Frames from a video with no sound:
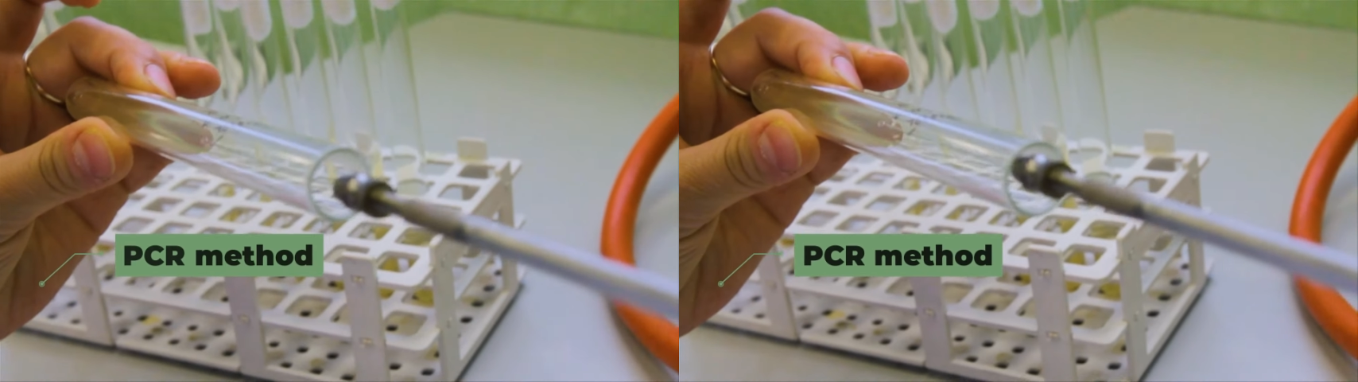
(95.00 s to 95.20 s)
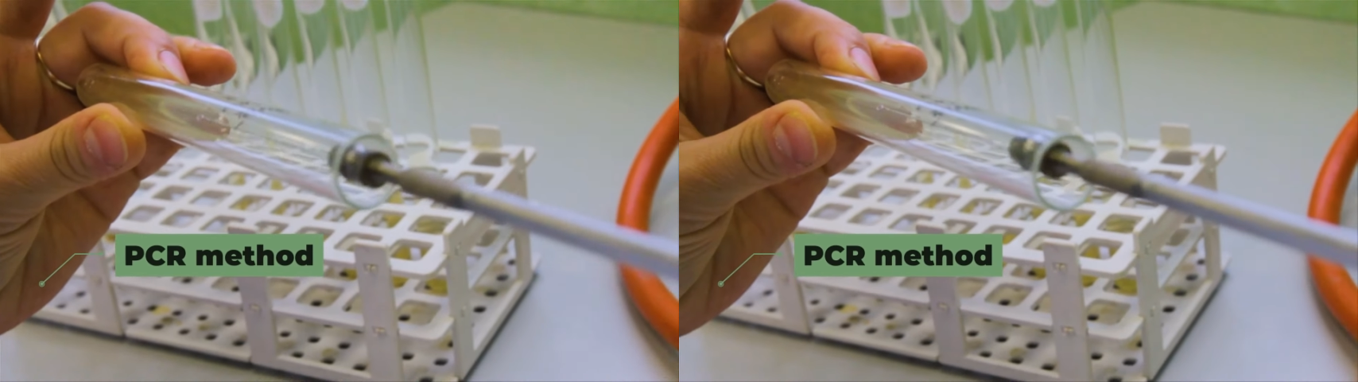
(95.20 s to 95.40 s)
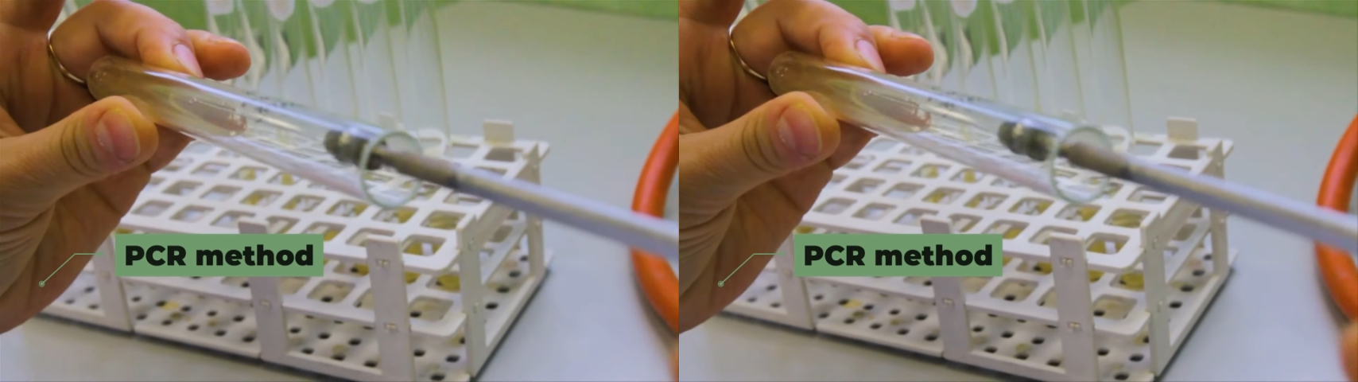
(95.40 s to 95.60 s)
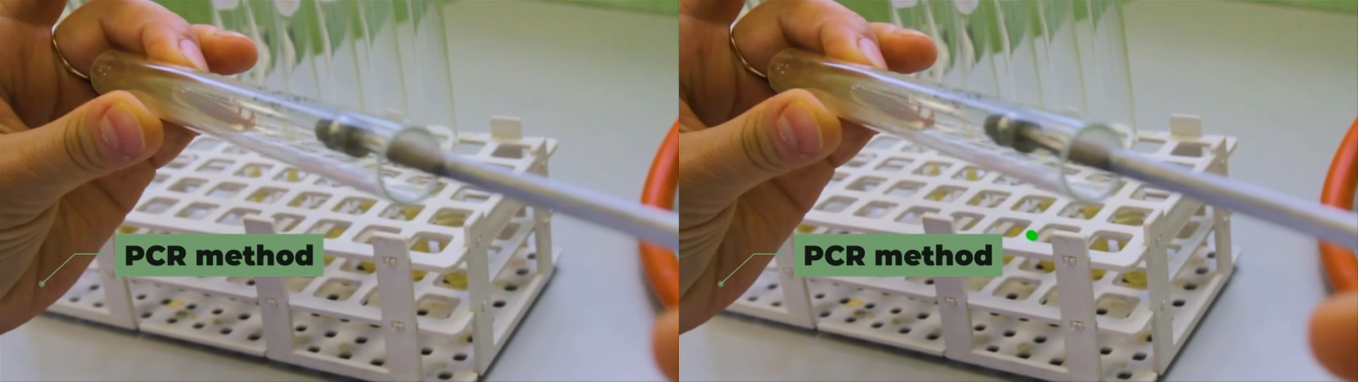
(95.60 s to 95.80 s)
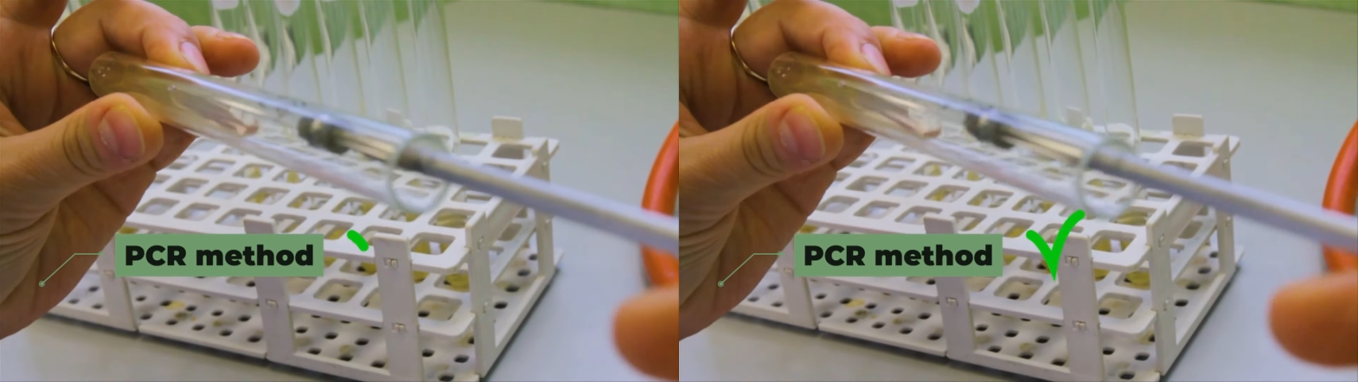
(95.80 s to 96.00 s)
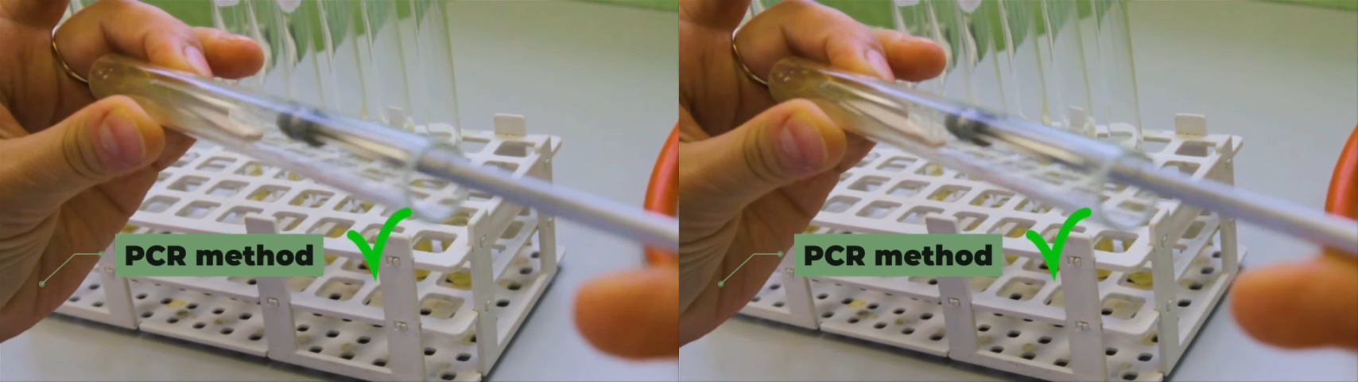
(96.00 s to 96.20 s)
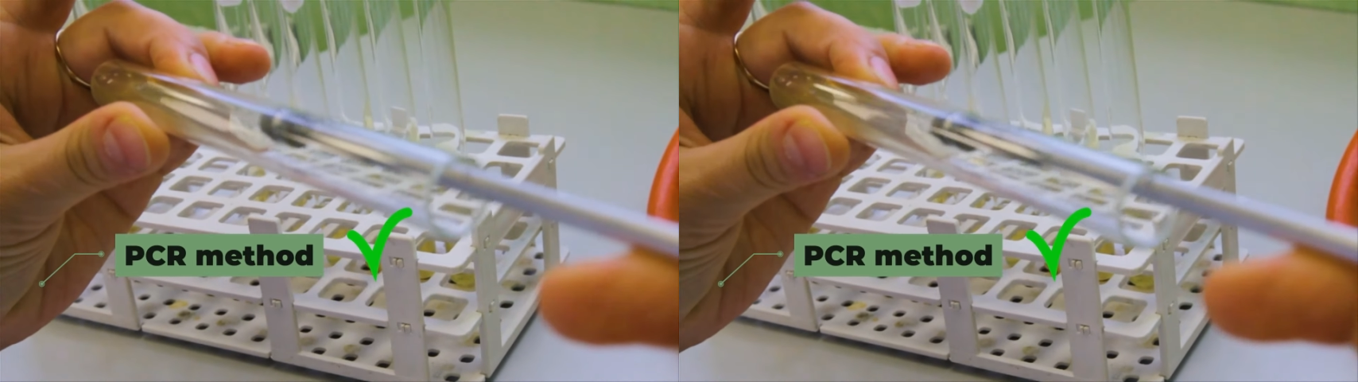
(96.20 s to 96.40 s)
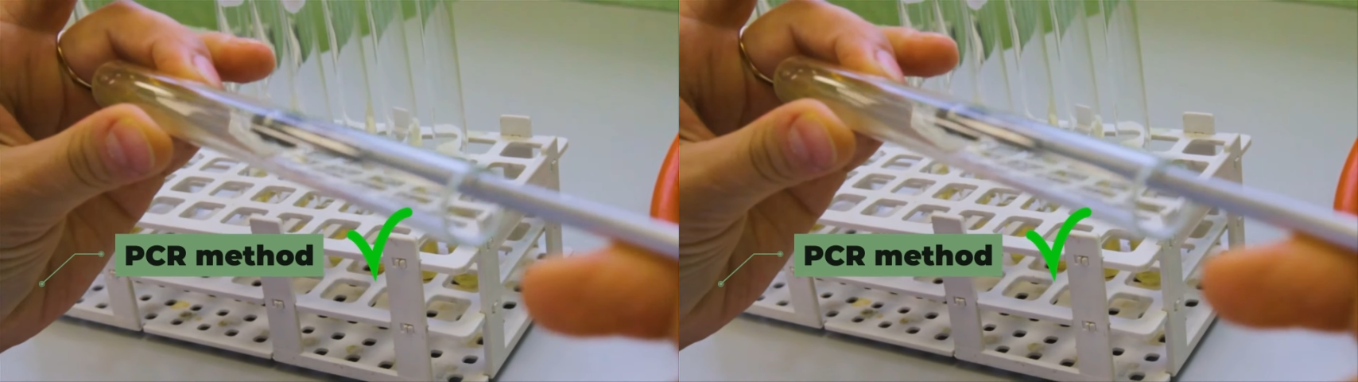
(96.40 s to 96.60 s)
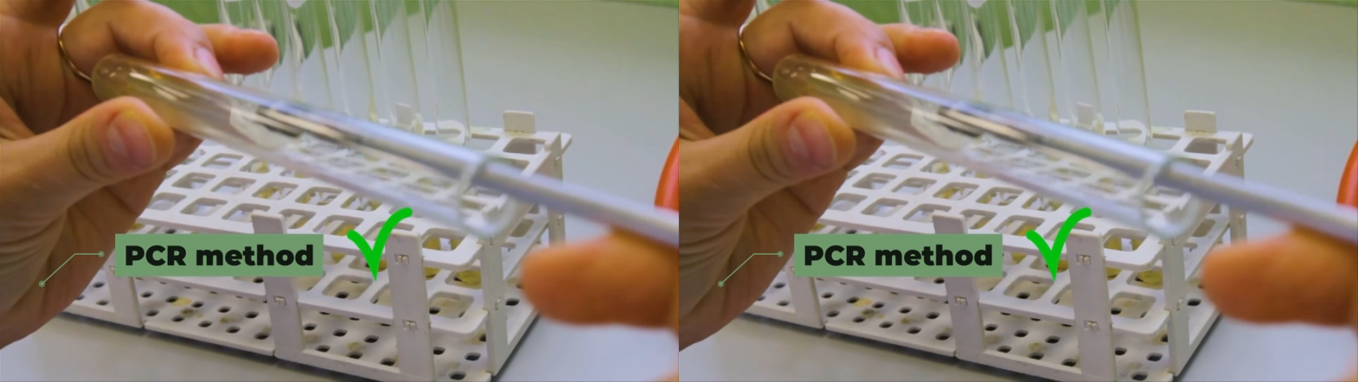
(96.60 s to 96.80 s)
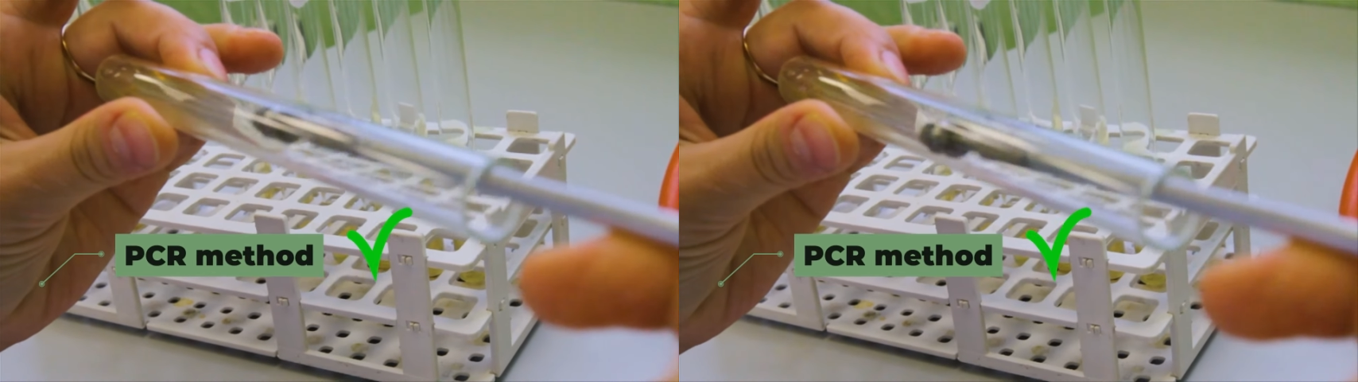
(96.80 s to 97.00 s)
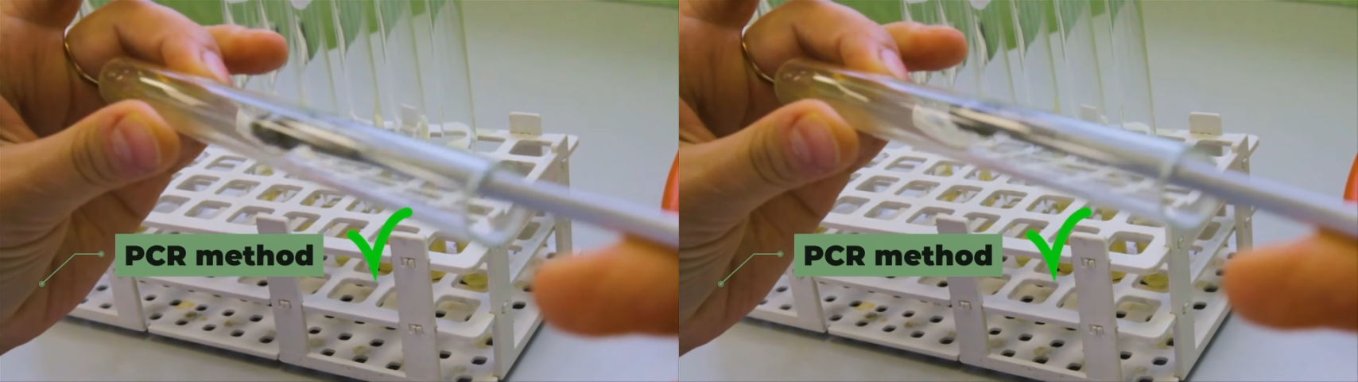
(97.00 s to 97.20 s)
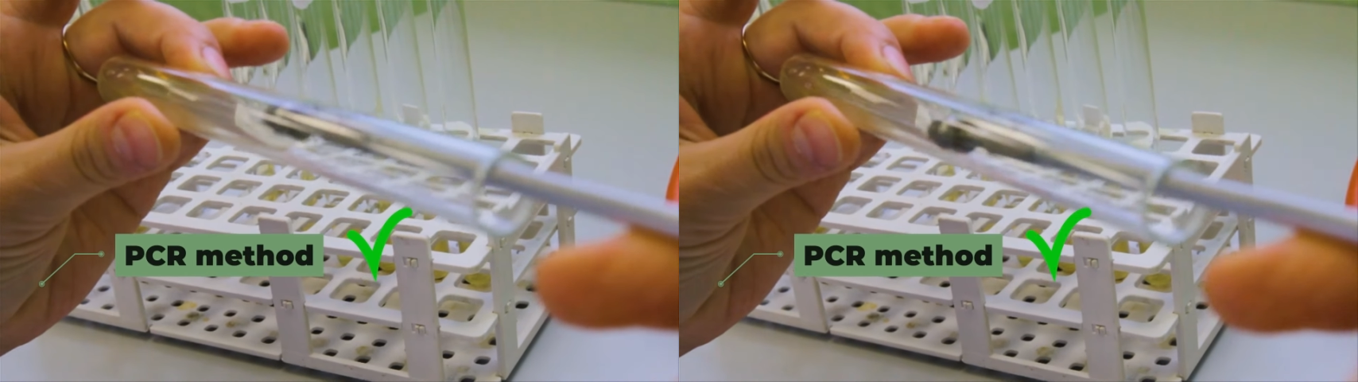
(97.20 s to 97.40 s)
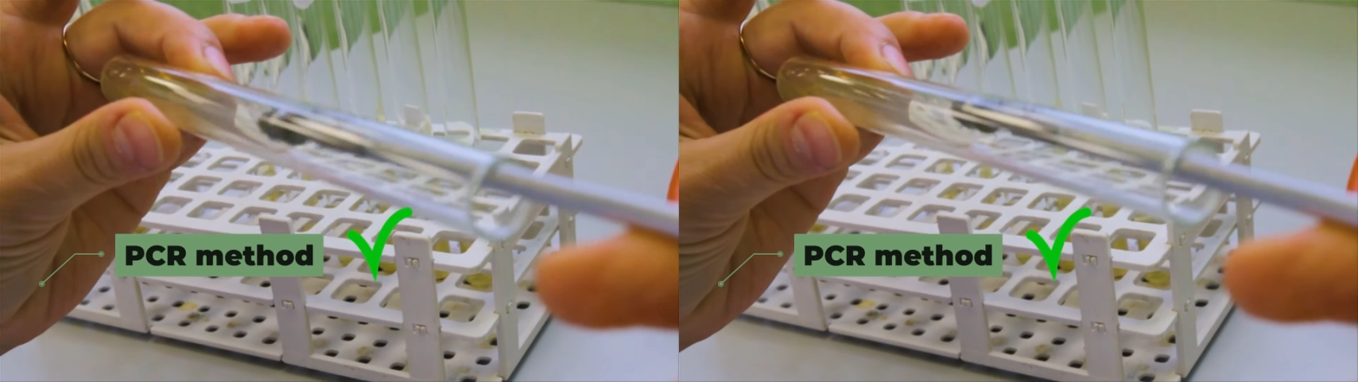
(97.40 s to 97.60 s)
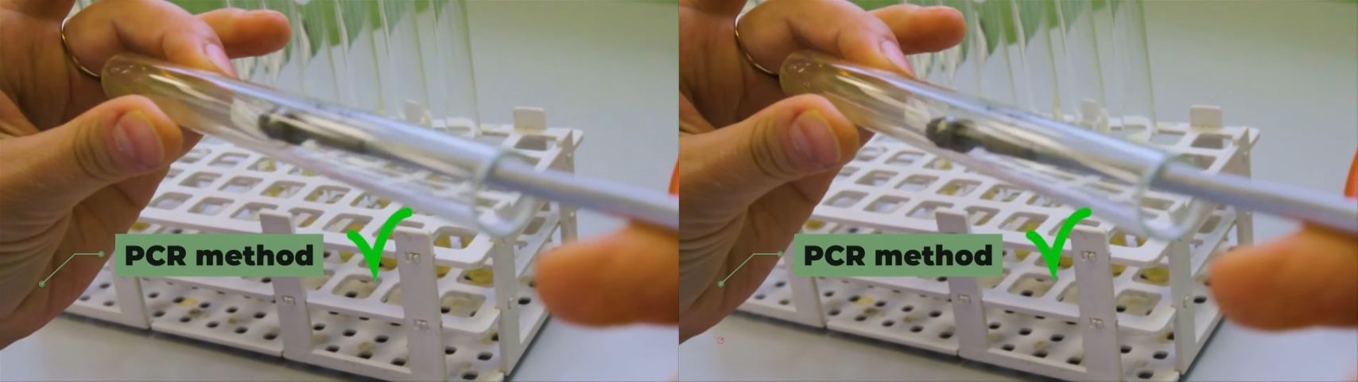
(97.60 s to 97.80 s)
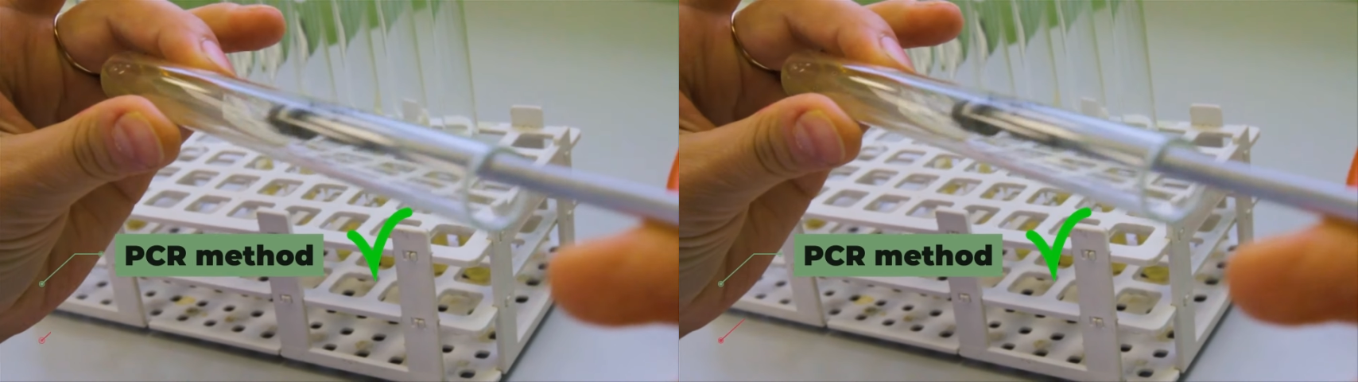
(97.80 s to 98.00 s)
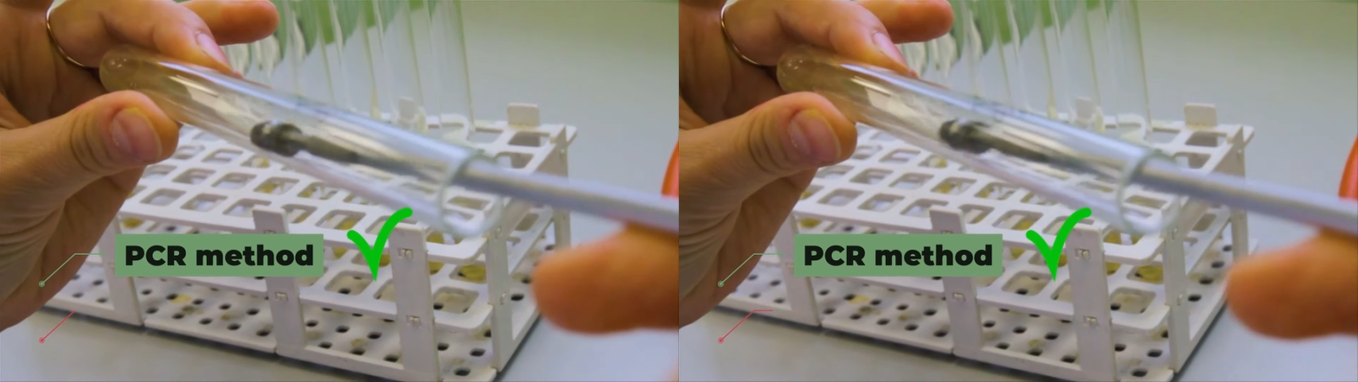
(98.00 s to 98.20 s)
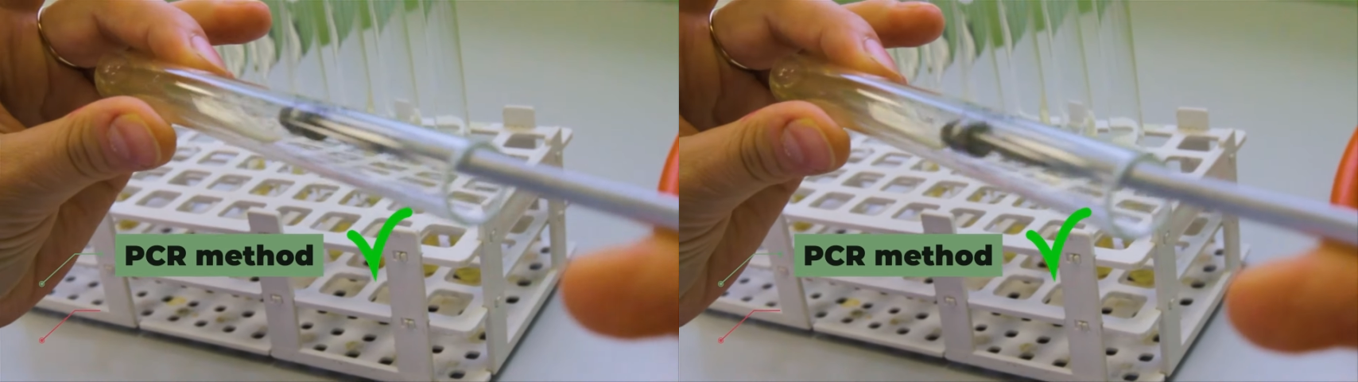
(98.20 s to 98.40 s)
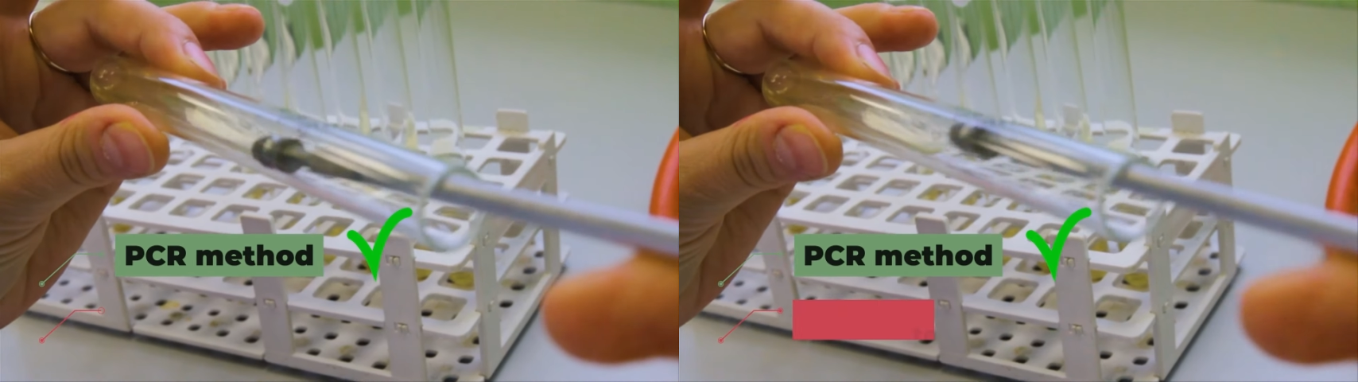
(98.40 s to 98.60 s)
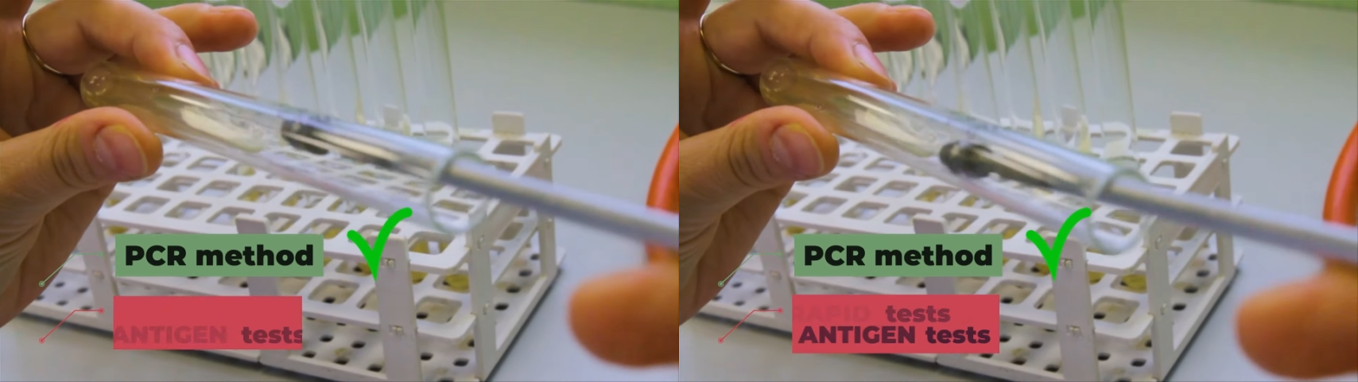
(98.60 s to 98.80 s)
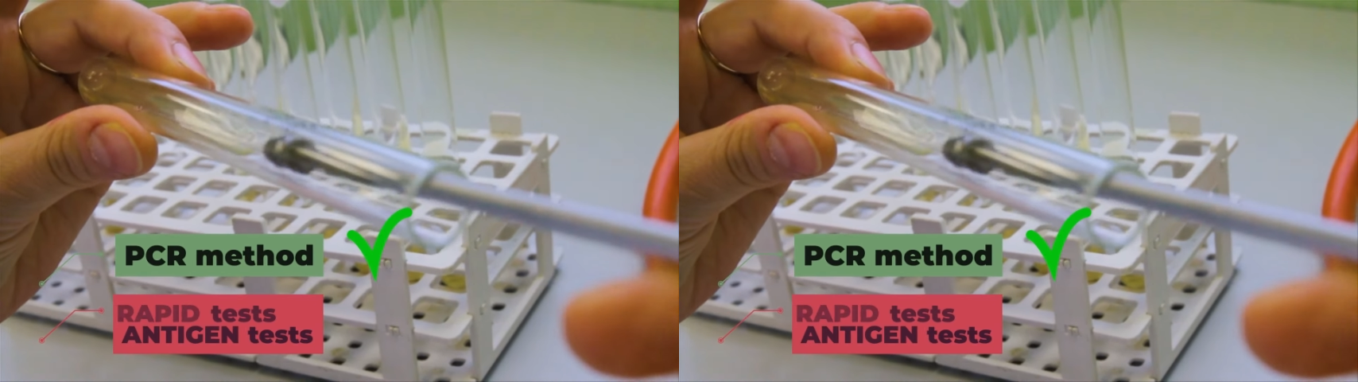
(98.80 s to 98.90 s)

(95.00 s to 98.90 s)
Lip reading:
Nobody's mouth can be seen.